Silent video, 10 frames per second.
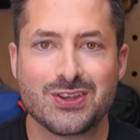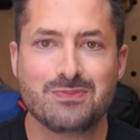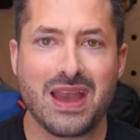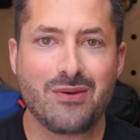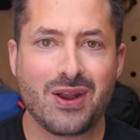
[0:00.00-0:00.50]
you
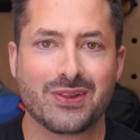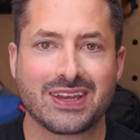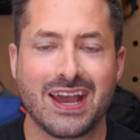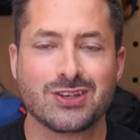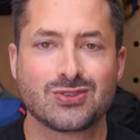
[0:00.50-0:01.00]
may wanna
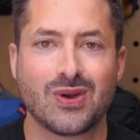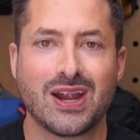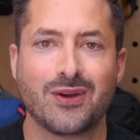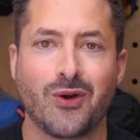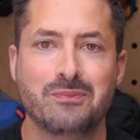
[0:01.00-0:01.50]
look
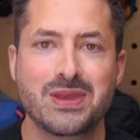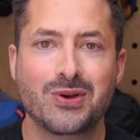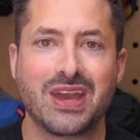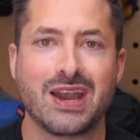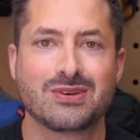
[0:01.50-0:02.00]
elsewhere or be
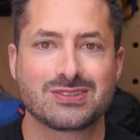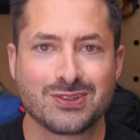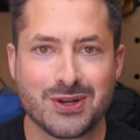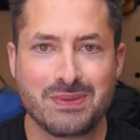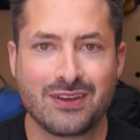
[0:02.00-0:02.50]
okay with
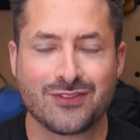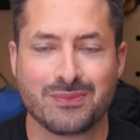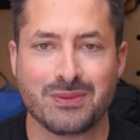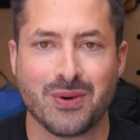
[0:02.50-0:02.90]
slurping from the